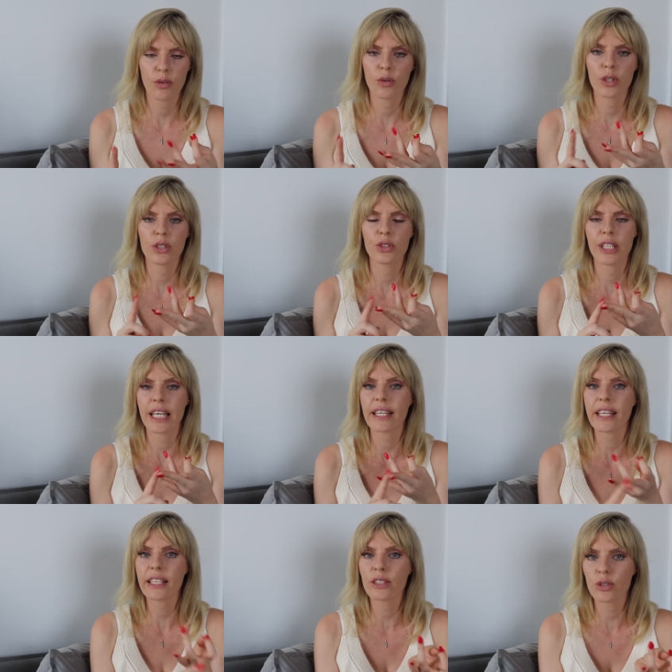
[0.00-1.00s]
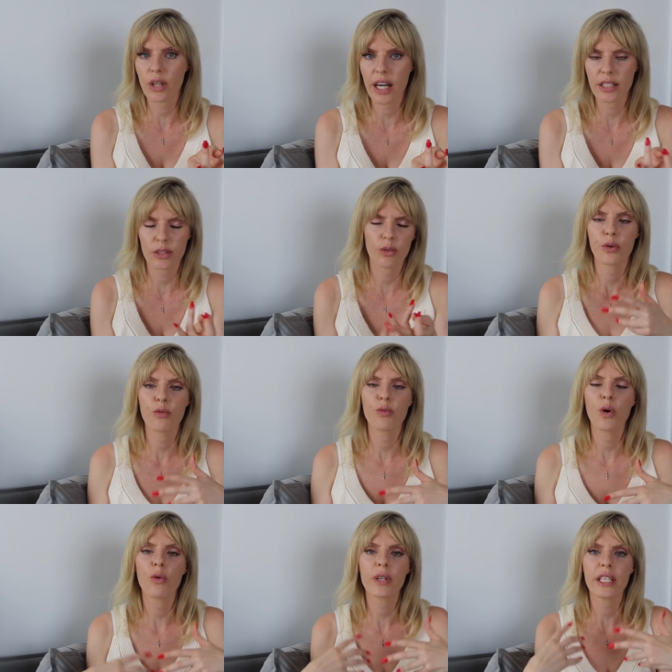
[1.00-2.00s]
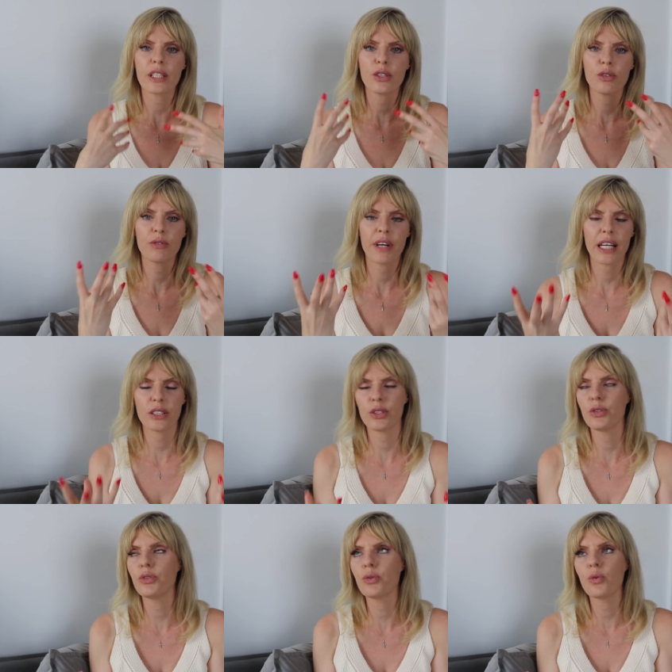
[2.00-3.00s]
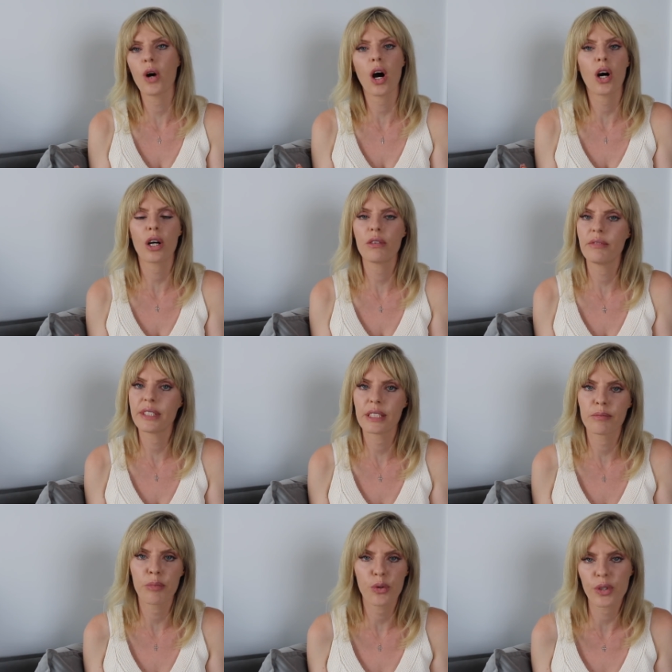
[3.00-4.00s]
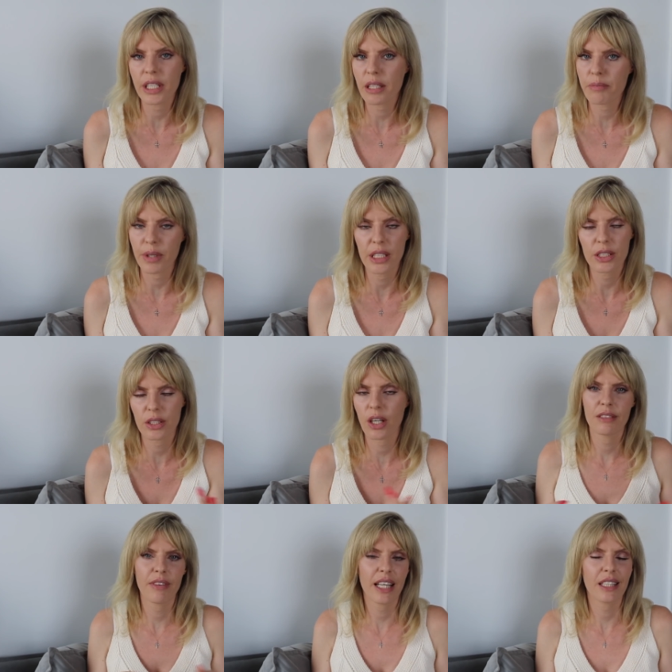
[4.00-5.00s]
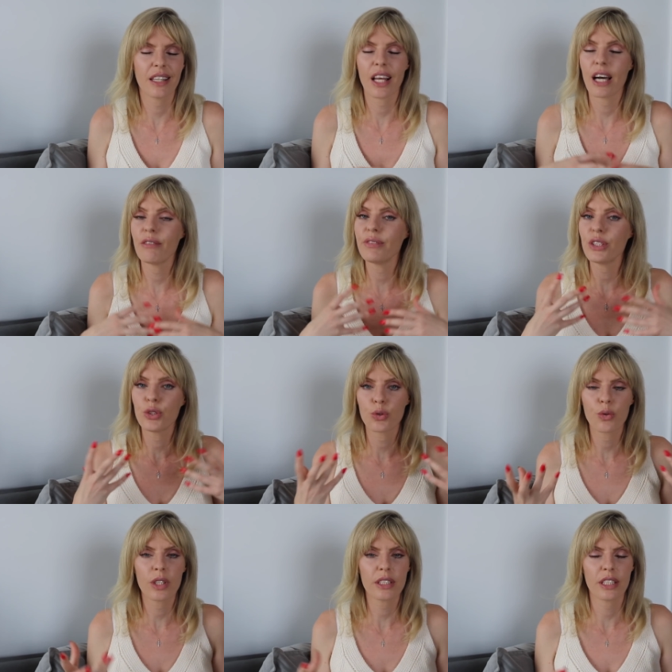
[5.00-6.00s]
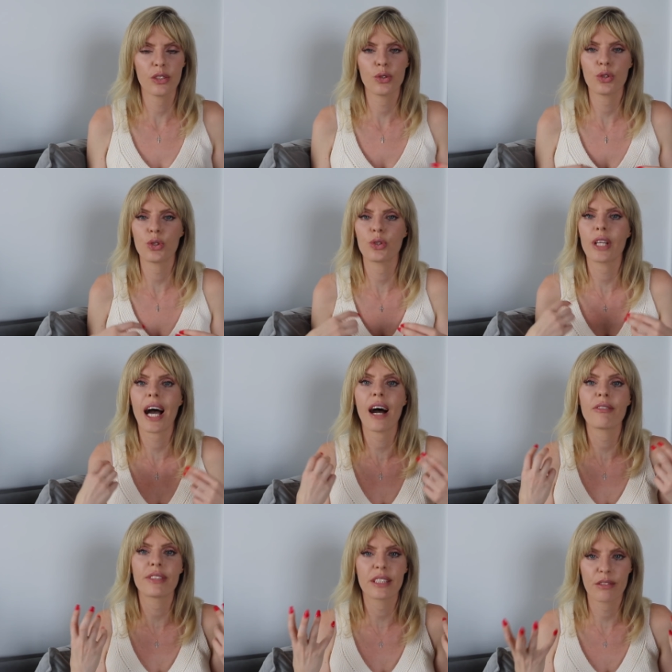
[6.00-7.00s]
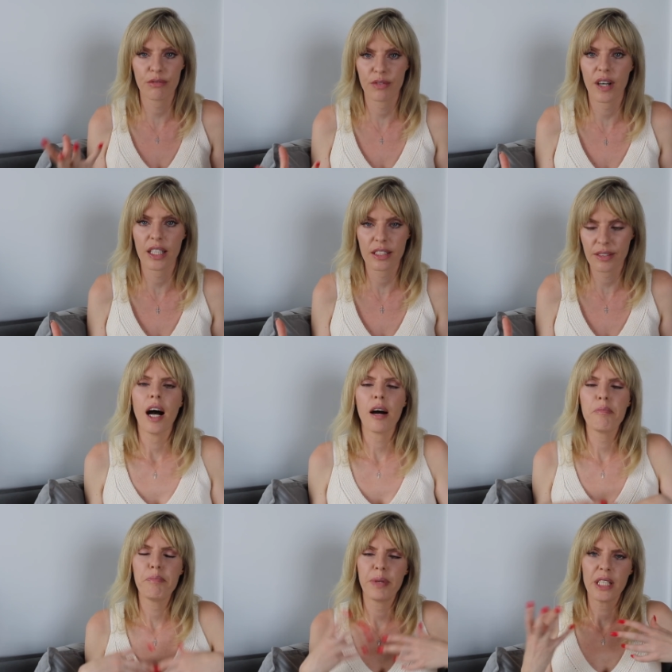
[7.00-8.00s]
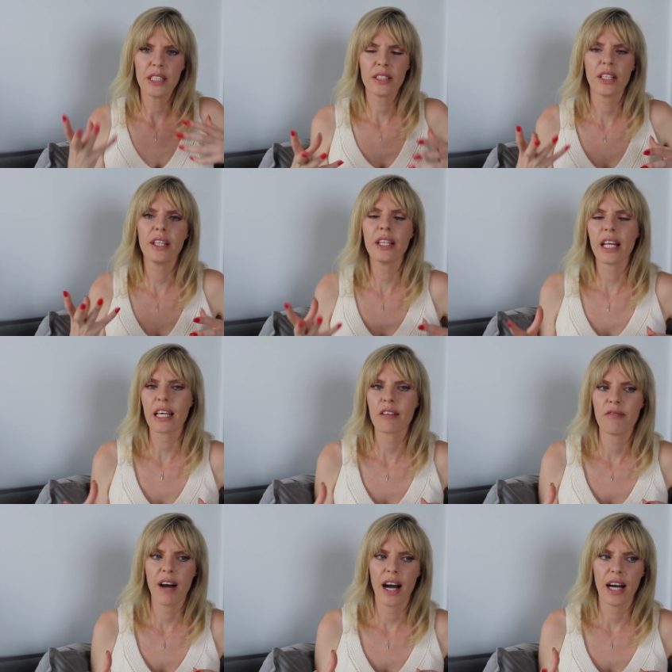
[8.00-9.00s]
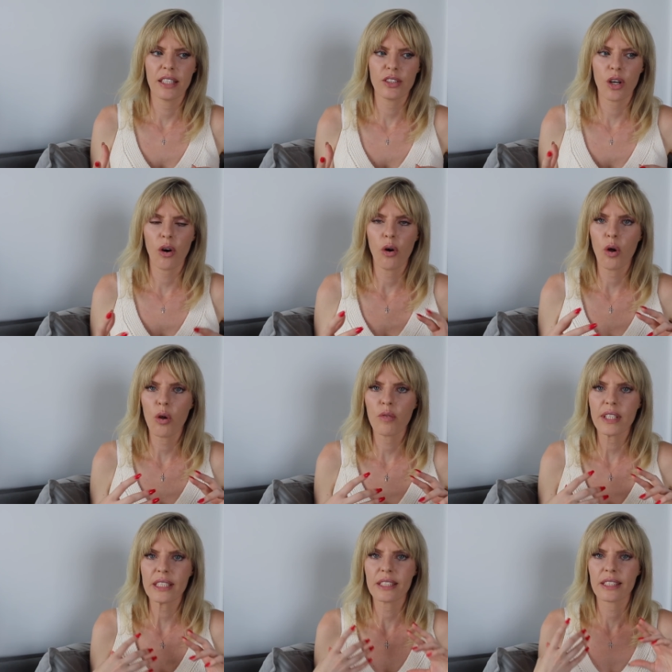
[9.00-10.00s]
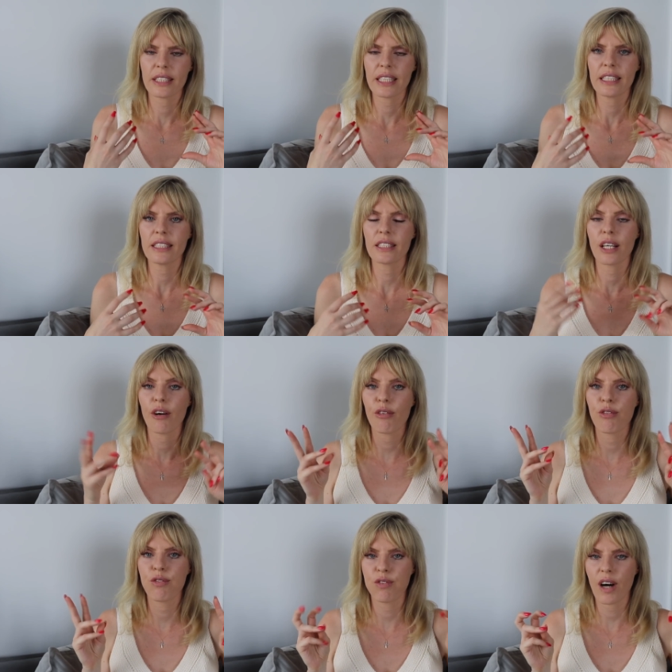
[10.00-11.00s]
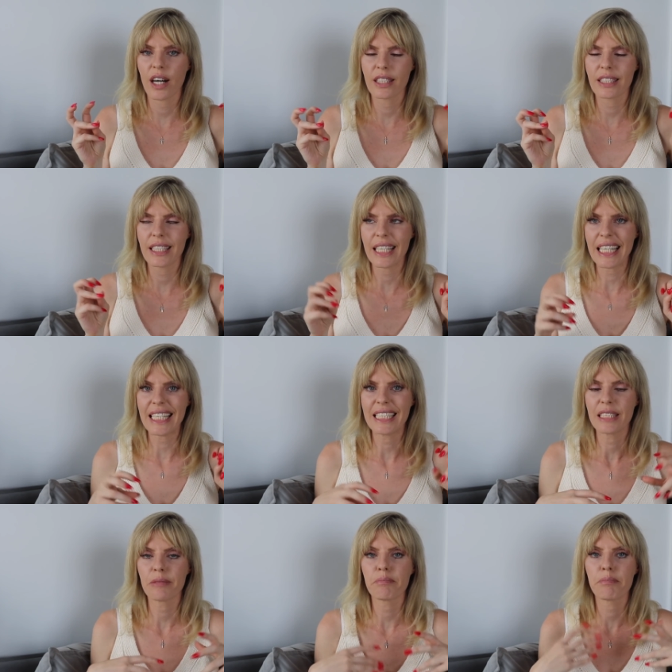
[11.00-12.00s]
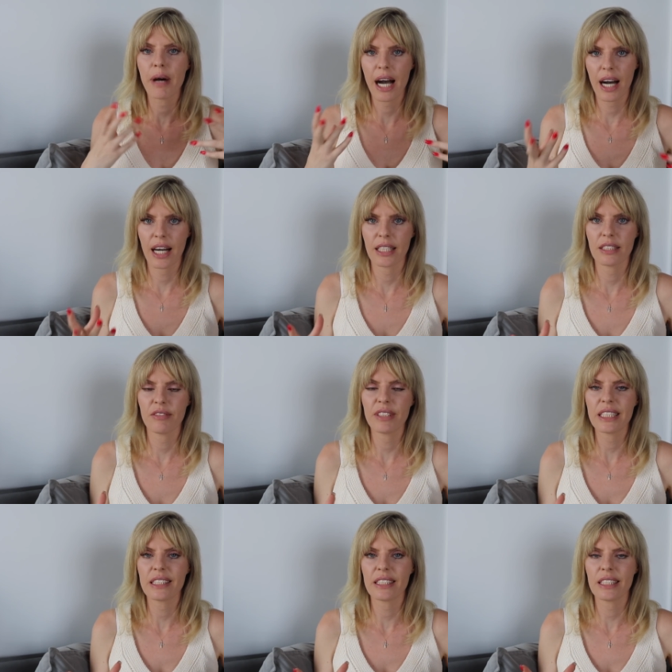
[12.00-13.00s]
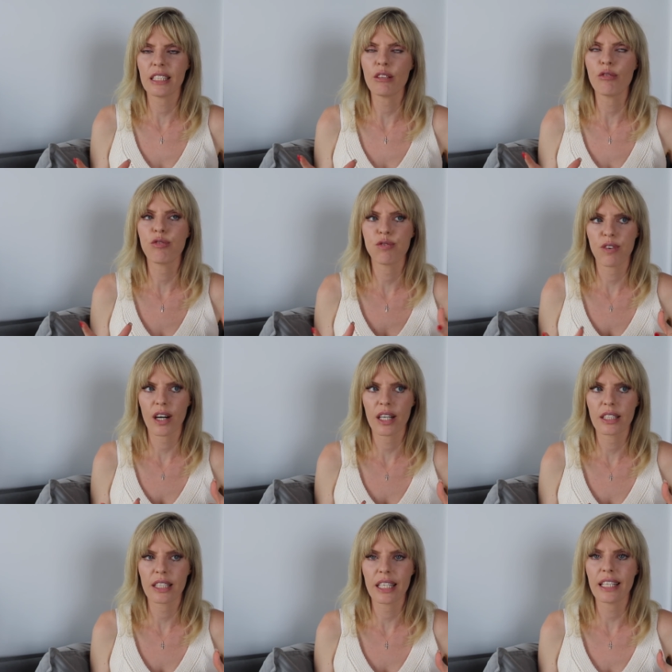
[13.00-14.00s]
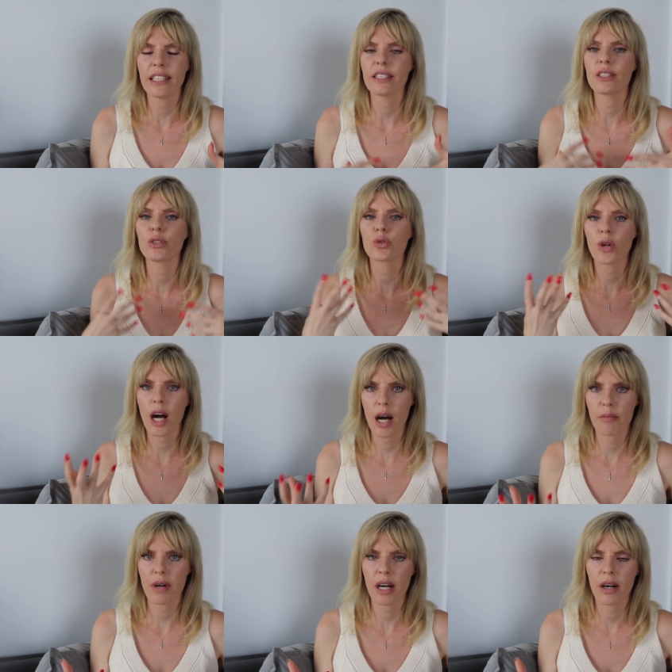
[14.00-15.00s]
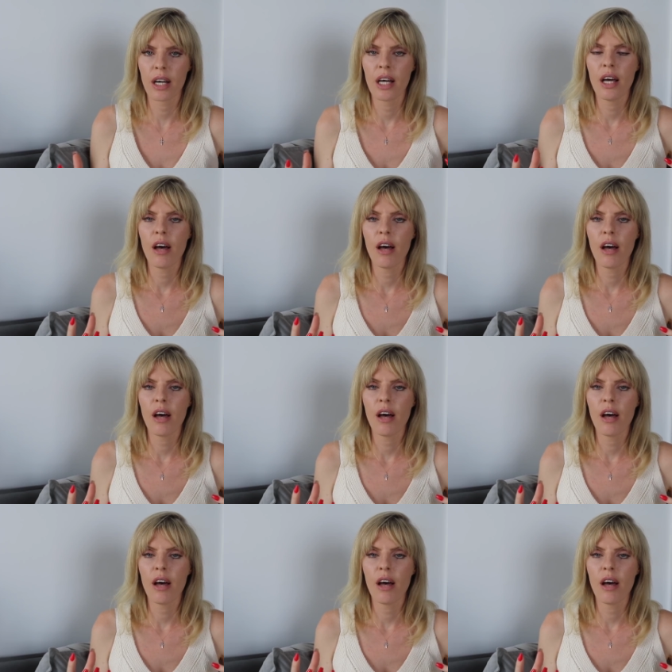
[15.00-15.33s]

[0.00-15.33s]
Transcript: or taking drugs, or provoking you that you are this boring person, that life is short and you should have some fun. A person like that always sees fun in bad. They see fun in drama.